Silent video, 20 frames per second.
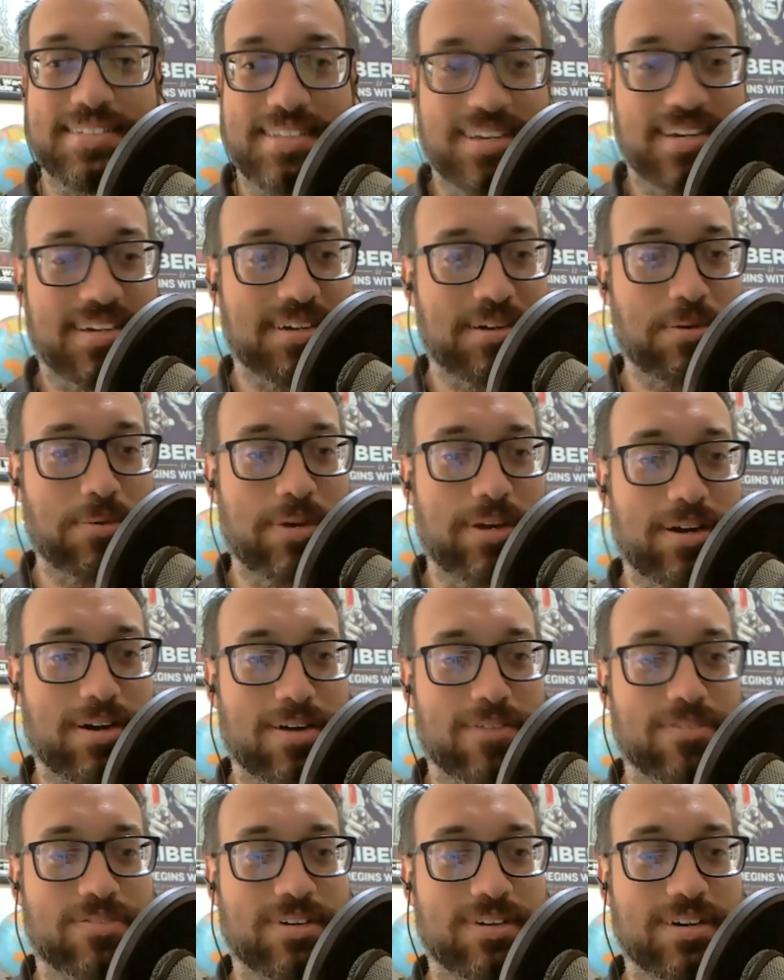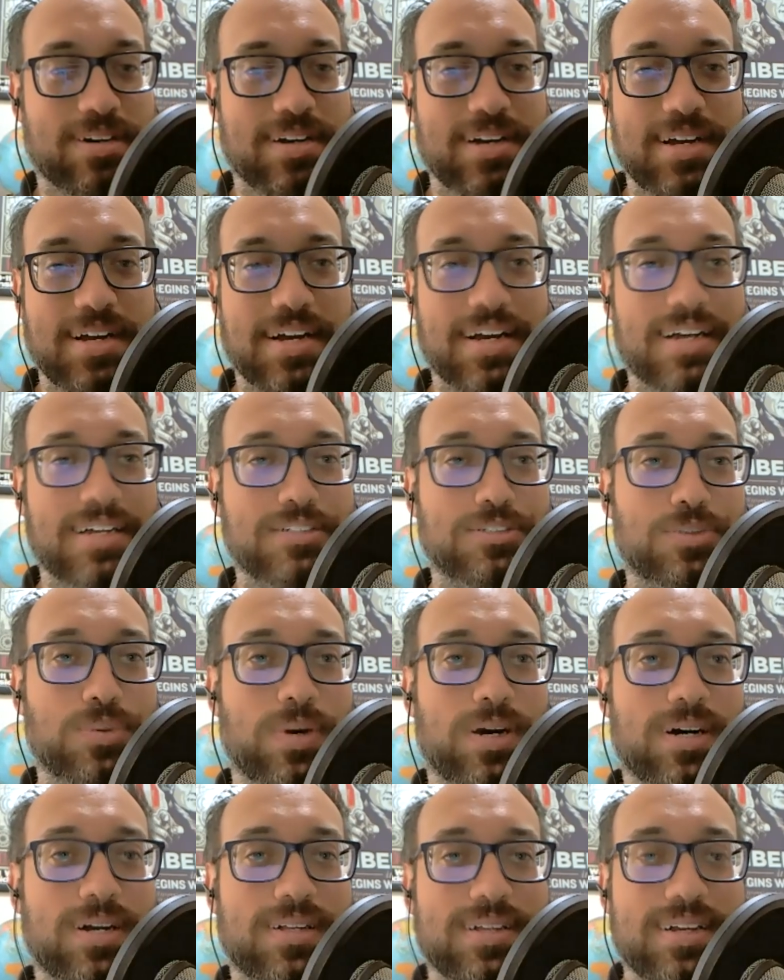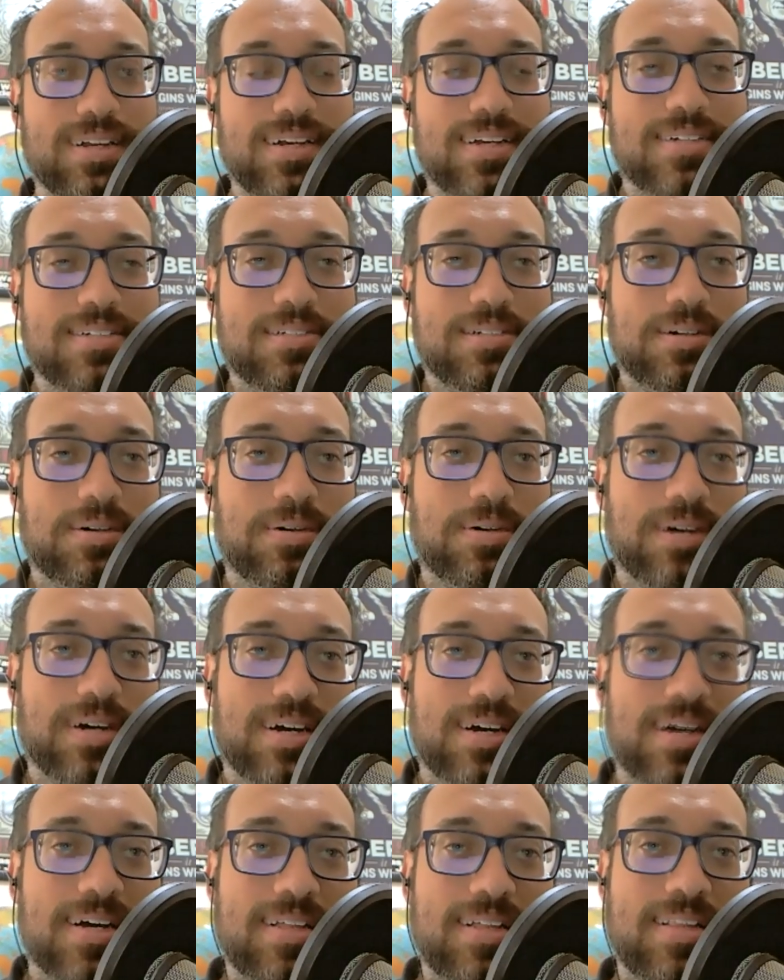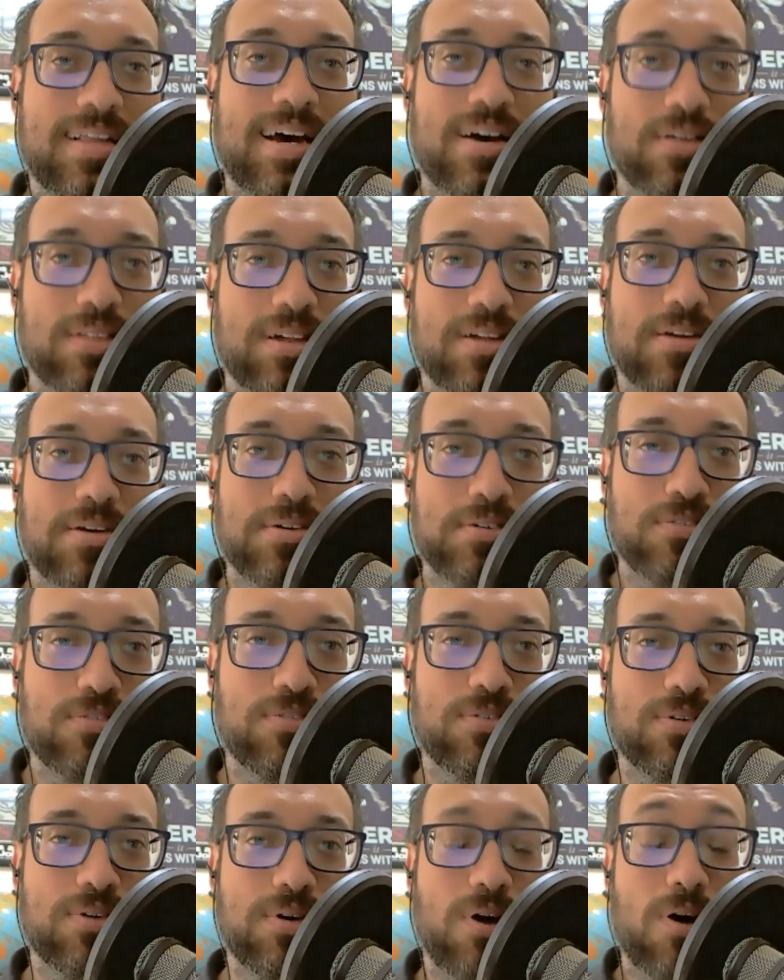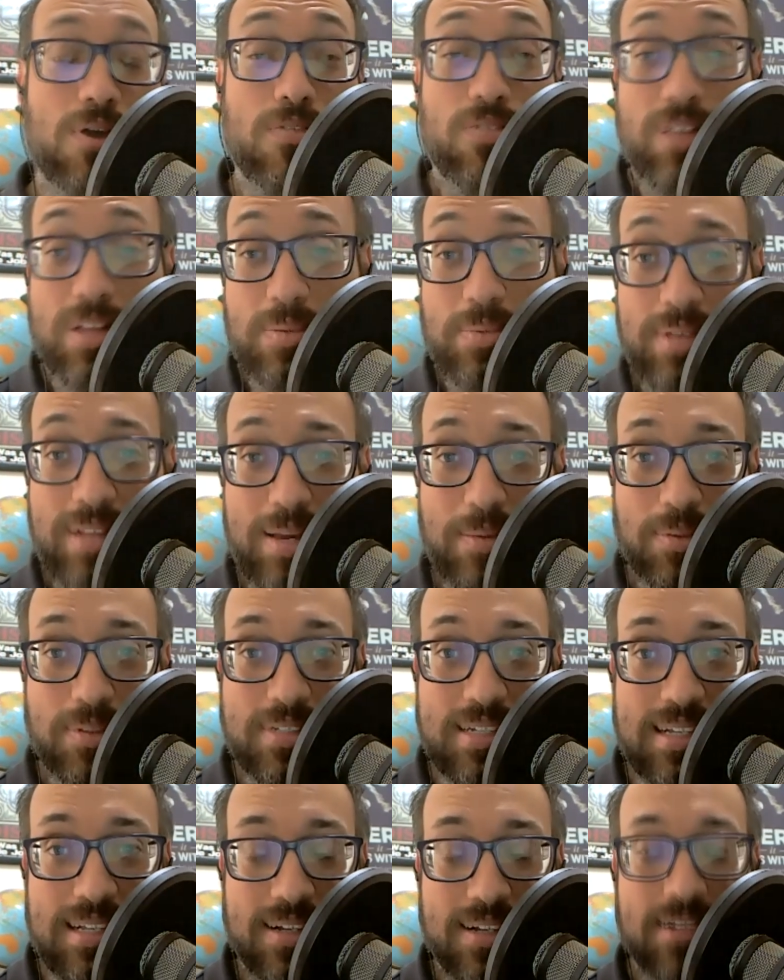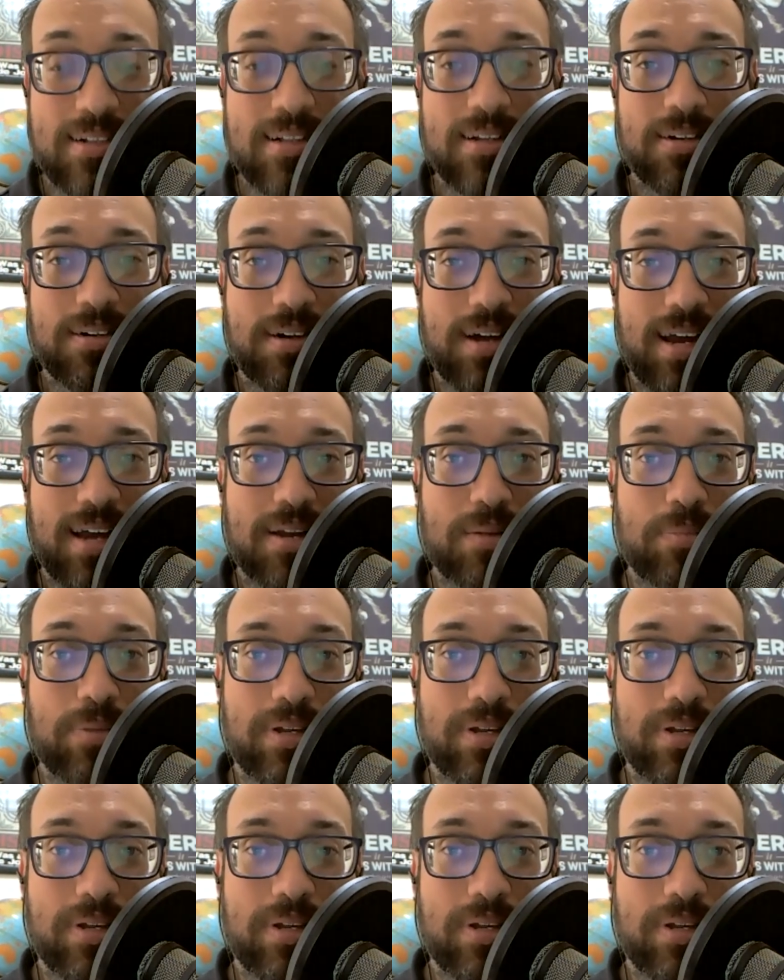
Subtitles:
to take a week off as well. So now that you've hopefully been able to clear your head a